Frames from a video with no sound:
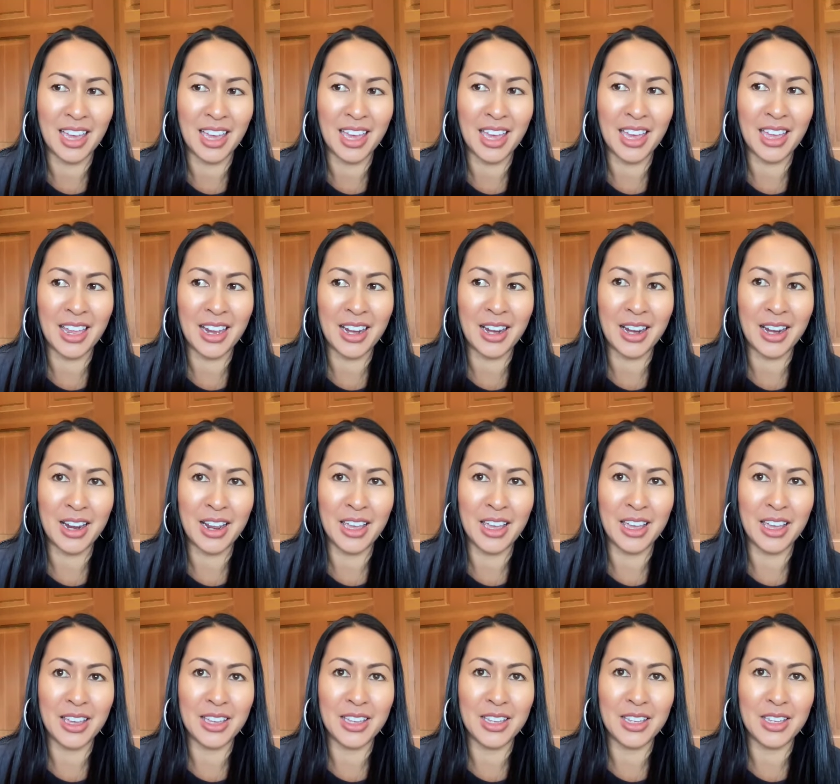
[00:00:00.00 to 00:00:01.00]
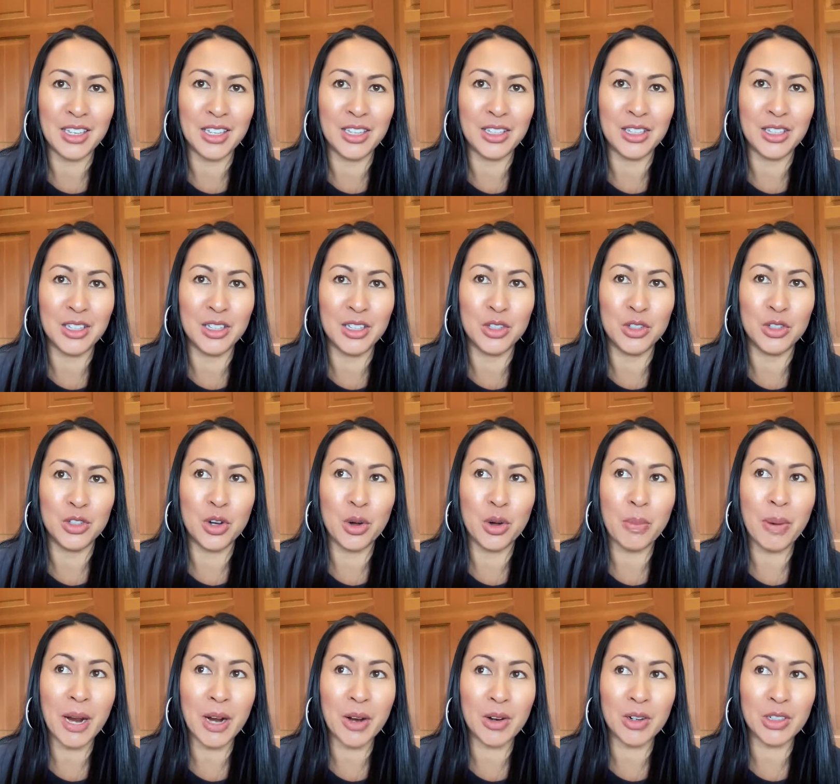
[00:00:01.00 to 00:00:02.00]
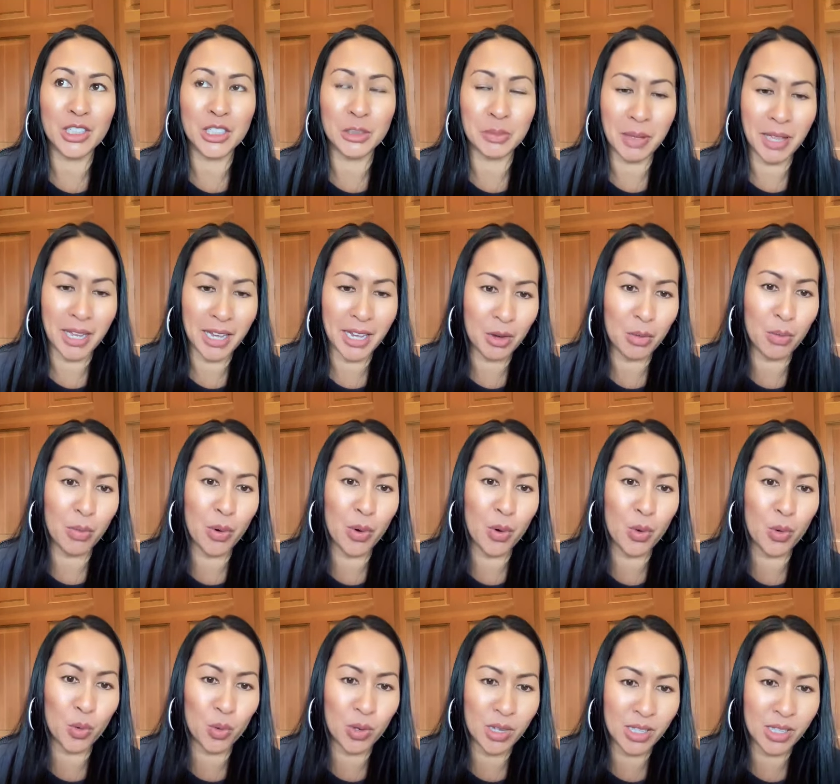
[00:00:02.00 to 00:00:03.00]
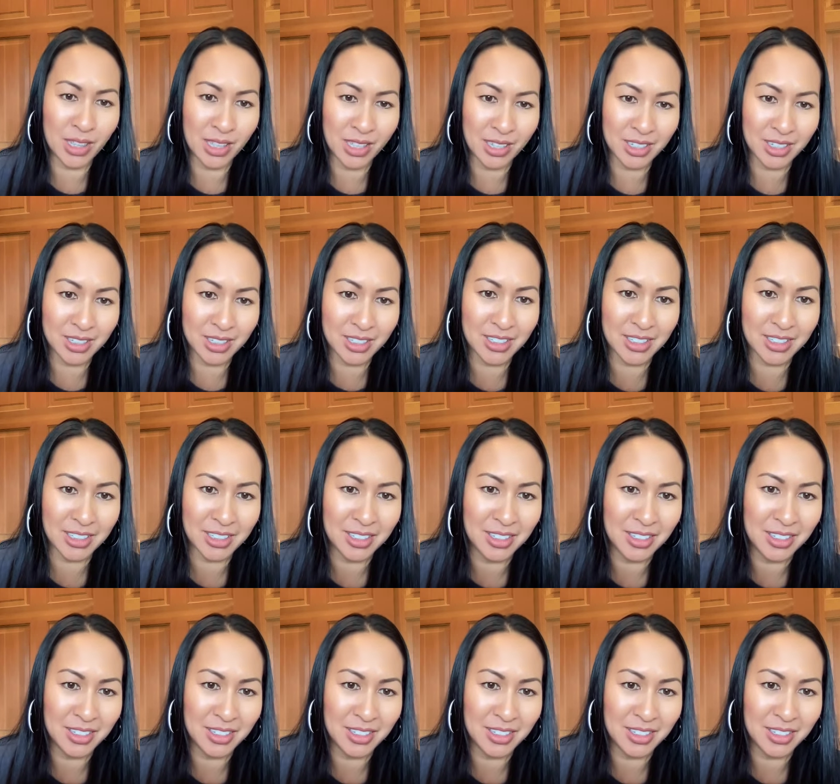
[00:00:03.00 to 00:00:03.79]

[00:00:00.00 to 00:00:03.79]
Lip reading: And your parents played a role in this.